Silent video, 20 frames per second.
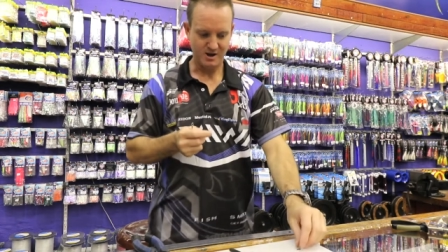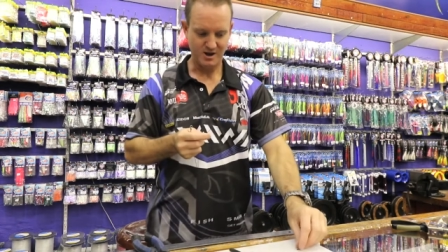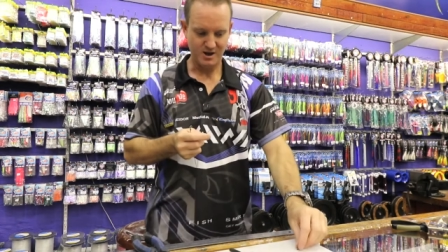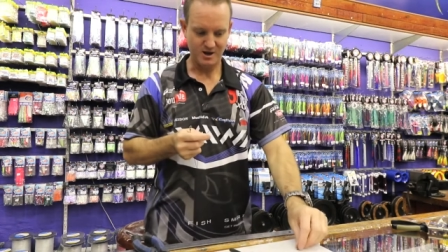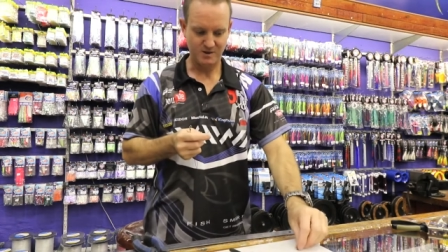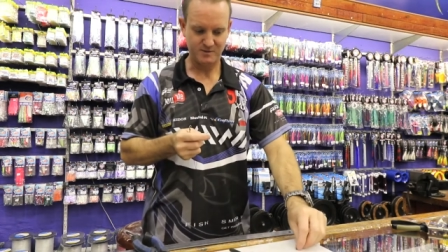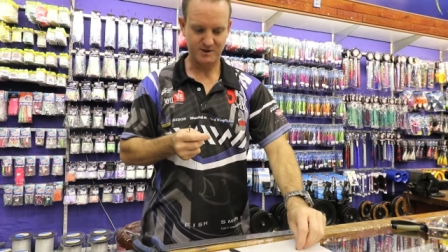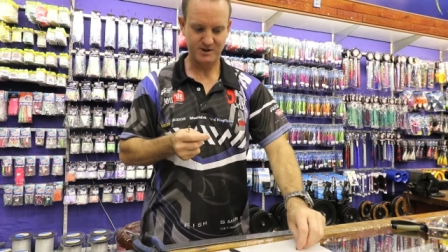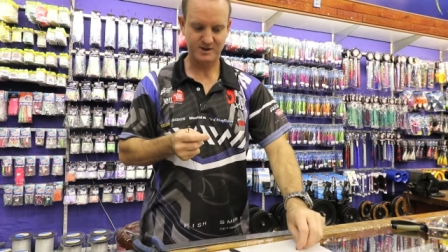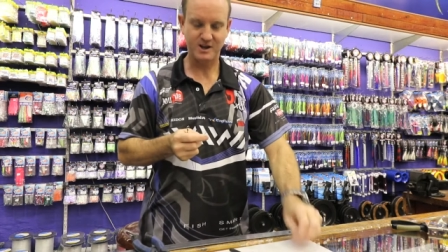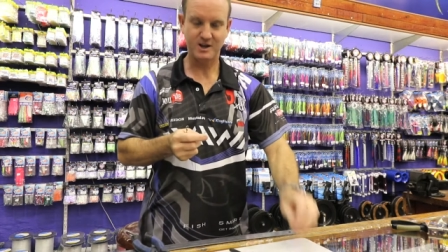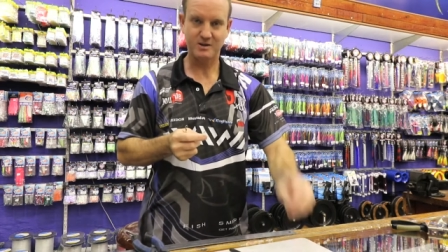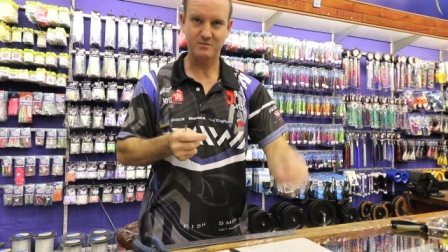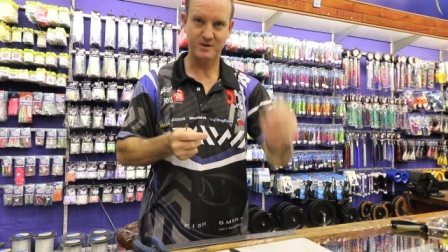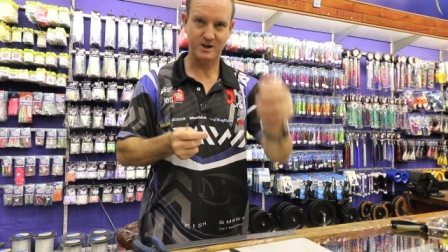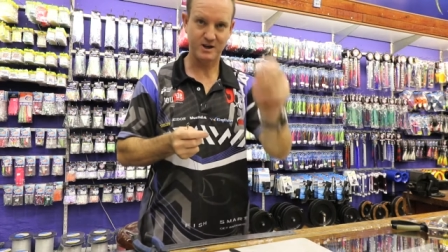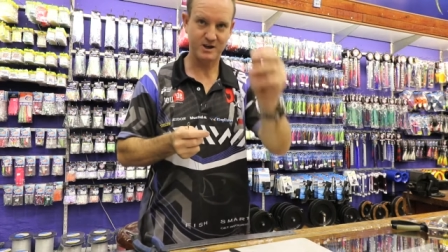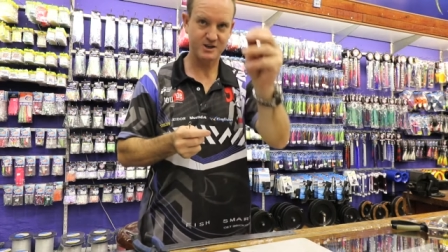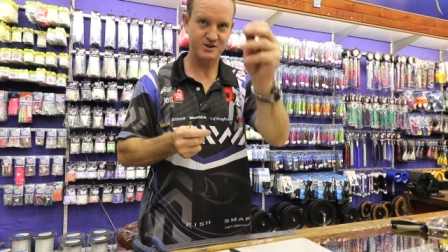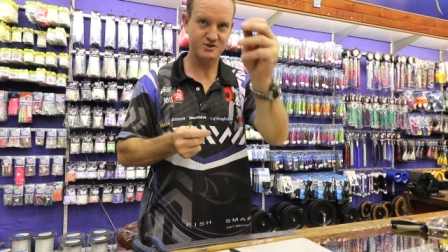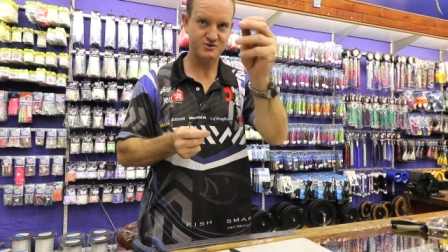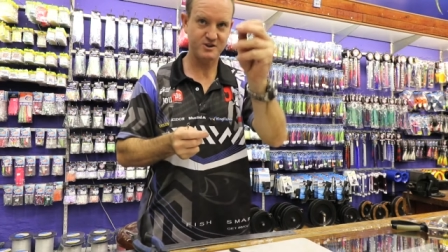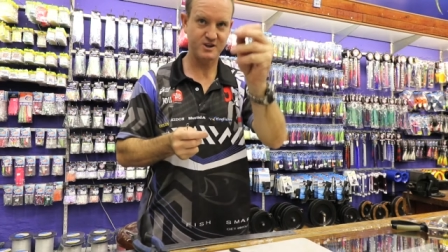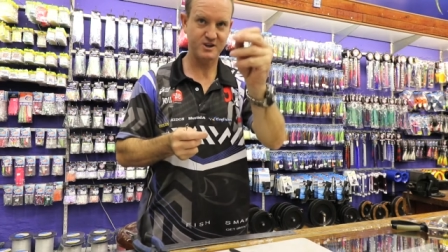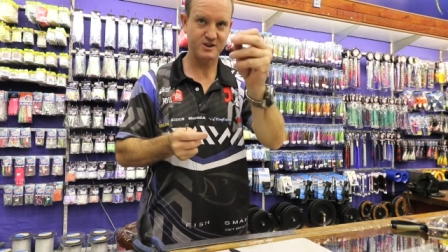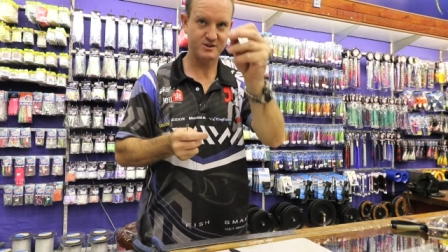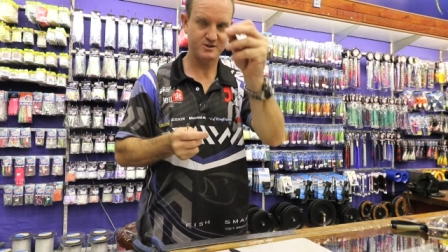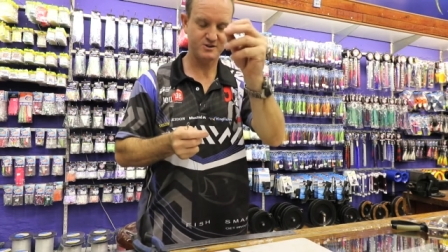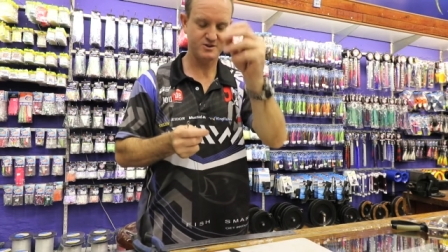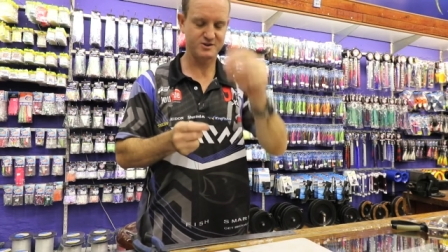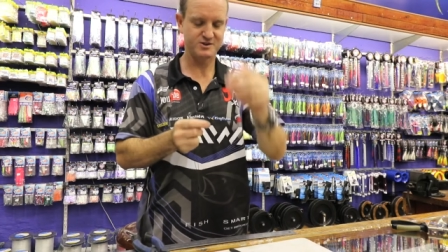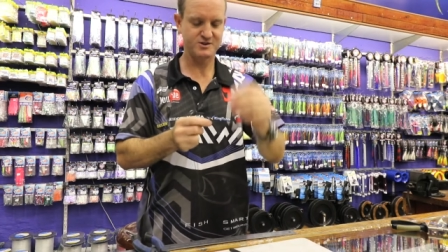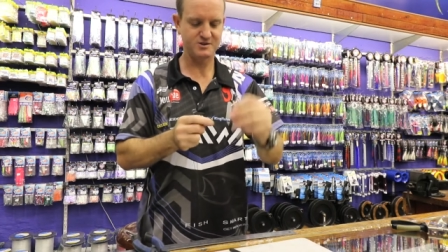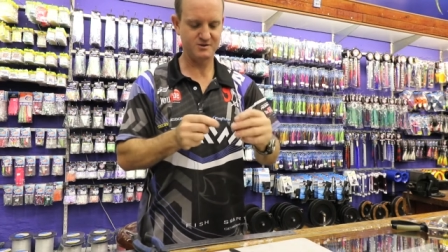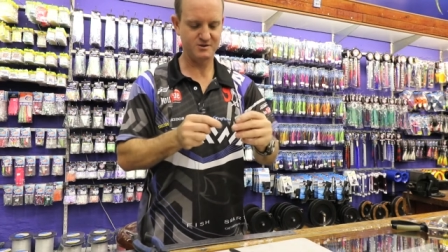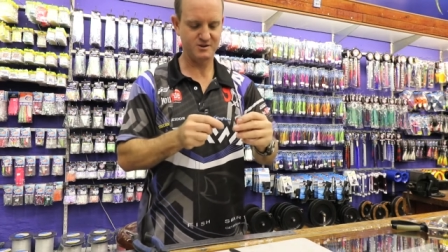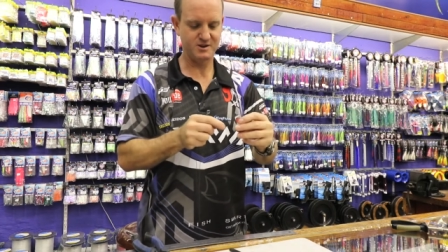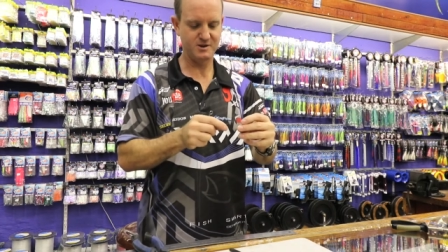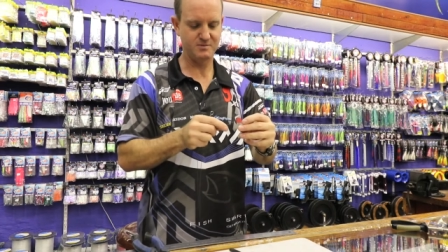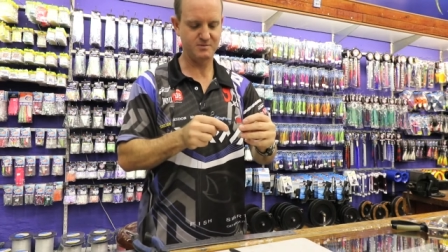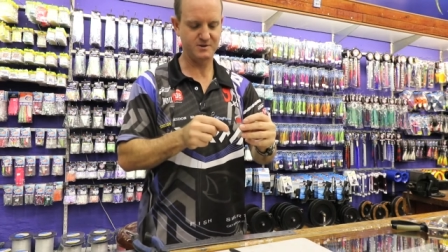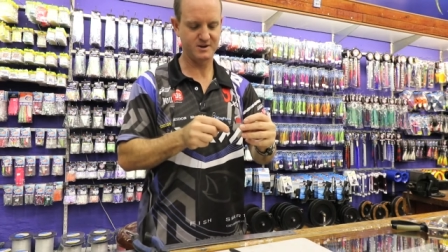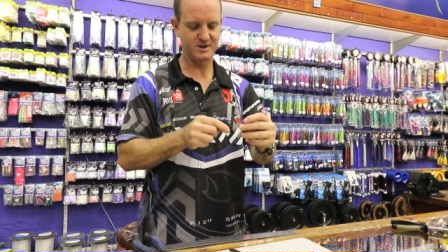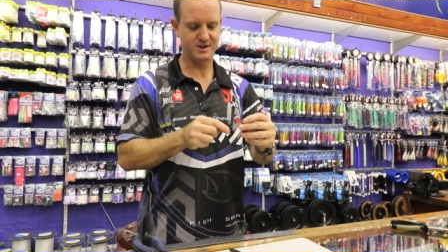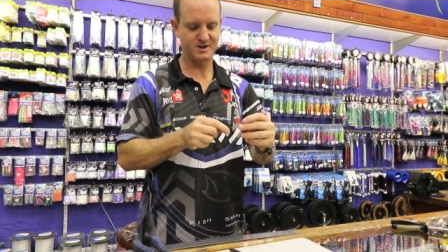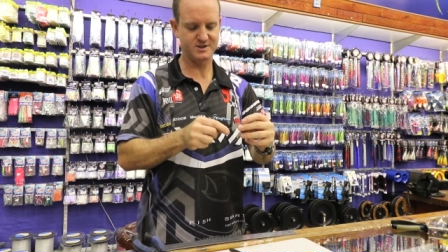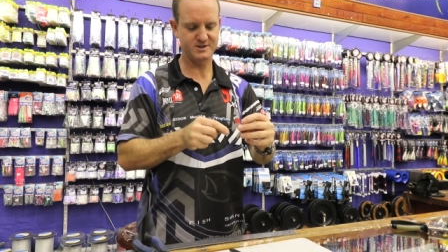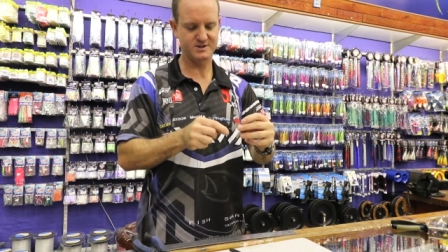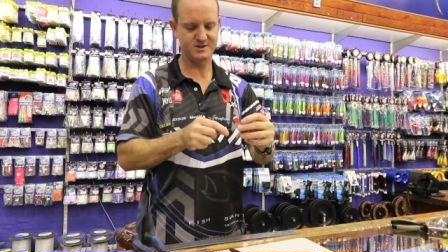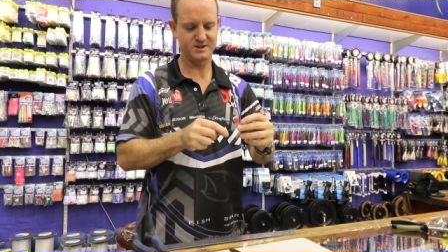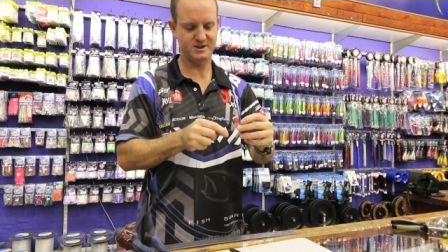I'm going to take my heat shrink just to keep it nice